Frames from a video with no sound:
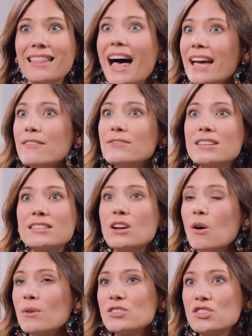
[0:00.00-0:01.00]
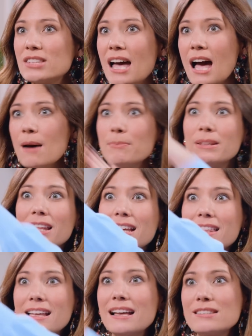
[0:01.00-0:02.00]
life doesn't always just happen
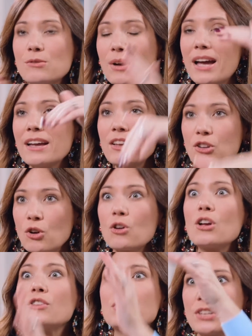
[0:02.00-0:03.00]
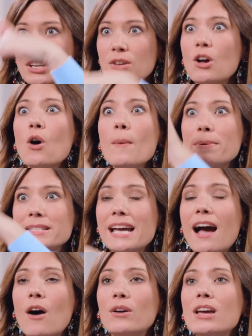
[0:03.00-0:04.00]
like this, okay? It's gonna go up and
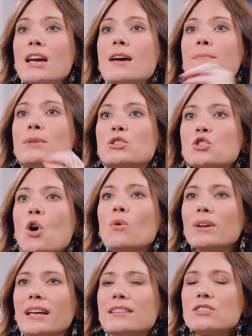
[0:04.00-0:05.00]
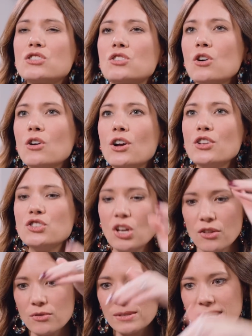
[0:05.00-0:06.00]
down, but don't get discouraged
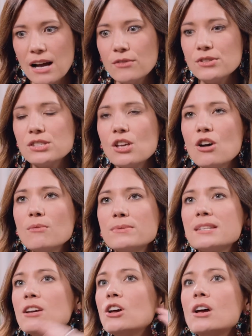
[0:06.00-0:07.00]
on those down slopes,